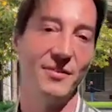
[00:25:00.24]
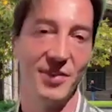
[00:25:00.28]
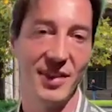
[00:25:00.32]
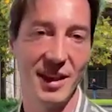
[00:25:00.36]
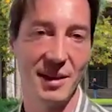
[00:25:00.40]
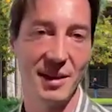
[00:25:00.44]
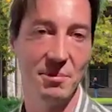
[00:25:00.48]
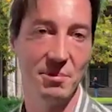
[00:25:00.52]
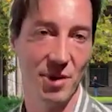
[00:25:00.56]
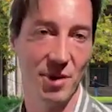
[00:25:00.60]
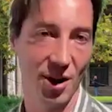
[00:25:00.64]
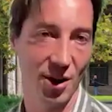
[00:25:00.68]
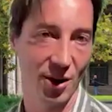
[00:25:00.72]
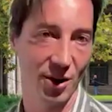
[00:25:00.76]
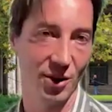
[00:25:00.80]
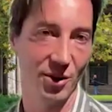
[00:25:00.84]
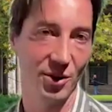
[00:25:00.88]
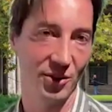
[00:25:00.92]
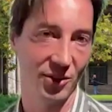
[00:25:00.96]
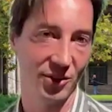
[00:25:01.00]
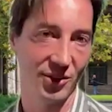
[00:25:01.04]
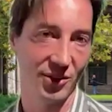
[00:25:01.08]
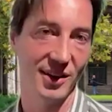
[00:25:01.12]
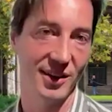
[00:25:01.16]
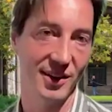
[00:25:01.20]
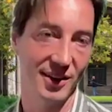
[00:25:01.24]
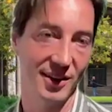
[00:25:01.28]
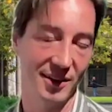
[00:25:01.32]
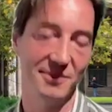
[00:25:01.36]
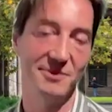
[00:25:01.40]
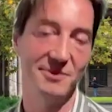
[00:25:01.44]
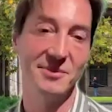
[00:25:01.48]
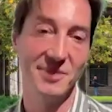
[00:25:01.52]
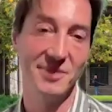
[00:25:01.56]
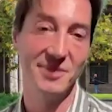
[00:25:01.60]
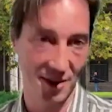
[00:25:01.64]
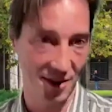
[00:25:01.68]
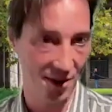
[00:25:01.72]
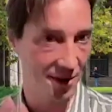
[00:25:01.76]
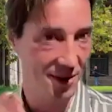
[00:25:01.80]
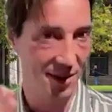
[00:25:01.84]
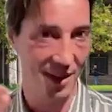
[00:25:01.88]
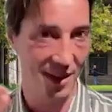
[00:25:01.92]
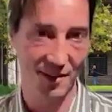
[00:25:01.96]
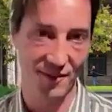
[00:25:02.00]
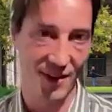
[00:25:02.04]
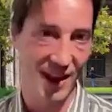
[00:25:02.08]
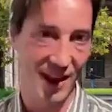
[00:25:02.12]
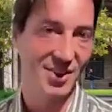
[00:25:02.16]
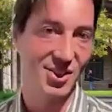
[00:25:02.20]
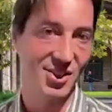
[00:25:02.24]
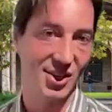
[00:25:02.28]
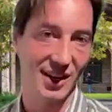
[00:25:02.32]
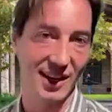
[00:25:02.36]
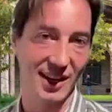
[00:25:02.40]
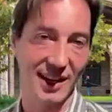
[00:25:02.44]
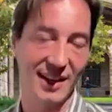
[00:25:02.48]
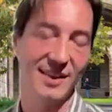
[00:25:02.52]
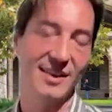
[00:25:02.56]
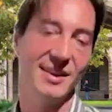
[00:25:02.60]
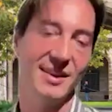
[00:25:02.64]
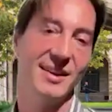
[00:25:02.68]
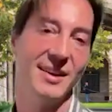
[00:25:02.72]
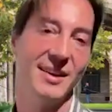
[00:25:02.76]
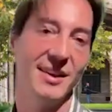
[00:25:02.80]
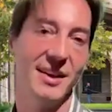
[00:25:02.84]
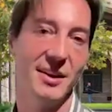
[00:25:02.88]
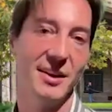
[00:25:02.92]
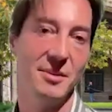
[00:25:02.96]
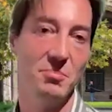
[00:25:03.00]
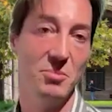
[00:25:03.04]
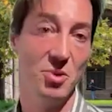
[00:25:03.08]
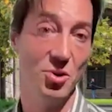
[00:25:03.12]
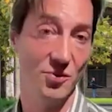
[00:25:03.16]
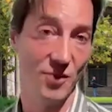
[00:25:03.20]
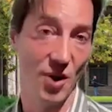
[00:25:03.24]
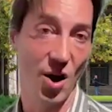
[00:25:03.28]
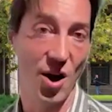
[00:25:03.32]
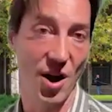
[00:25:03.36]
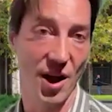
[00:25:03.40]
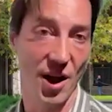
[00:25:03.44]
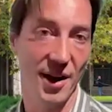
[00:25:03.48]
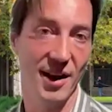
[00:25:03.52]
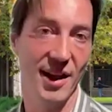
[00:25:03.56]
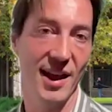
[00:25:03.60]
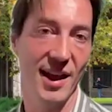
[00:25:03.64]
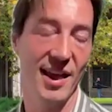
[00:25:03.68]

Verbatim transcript: if the embargo is going to, you know, eventually move on.